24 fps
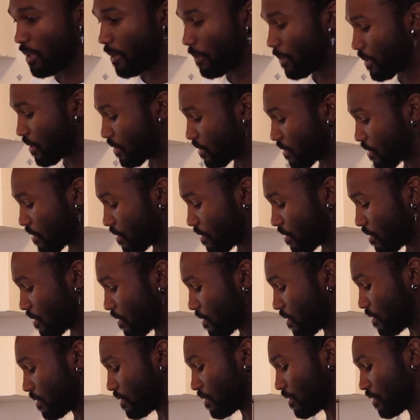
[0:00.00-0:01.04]
peppers,
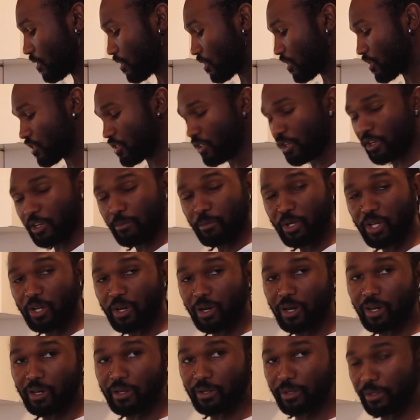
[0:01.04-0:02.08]
because they're a bit
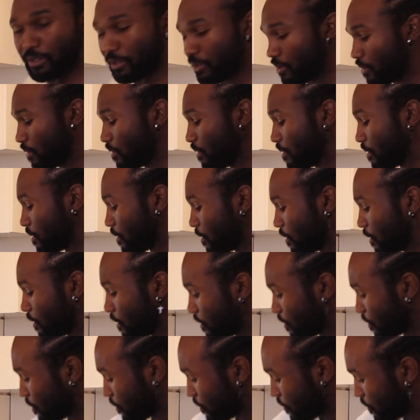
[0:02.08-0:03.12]
harder, you know.
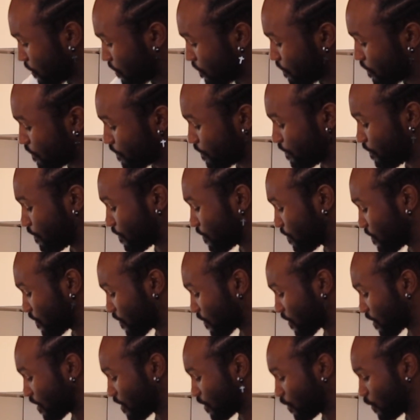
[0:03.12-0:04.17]

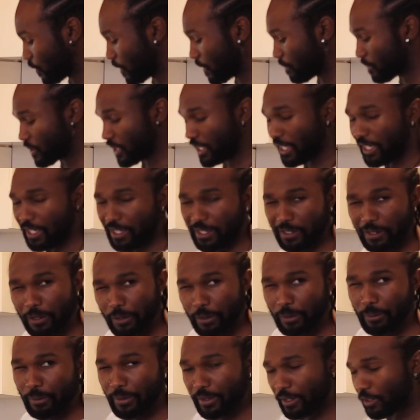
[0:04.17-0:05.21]
You want them to get a
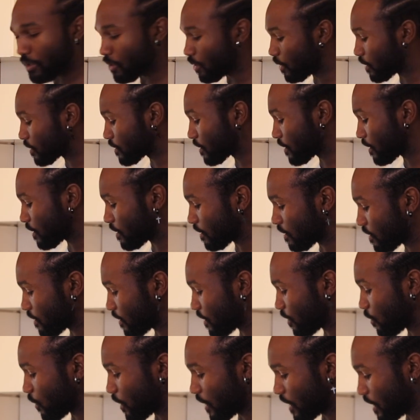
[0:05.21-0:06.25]
little bit cooked, you know. You
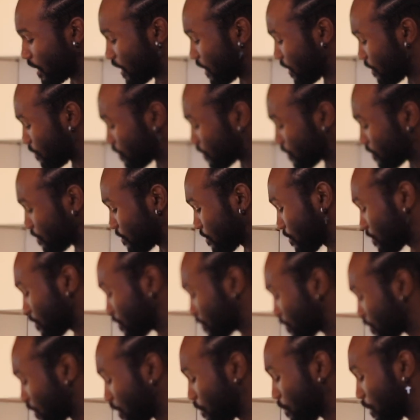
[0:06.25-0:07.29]
don't want to eat them
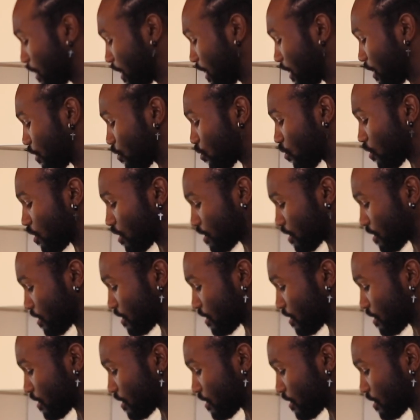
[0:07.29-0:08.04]
completely raw.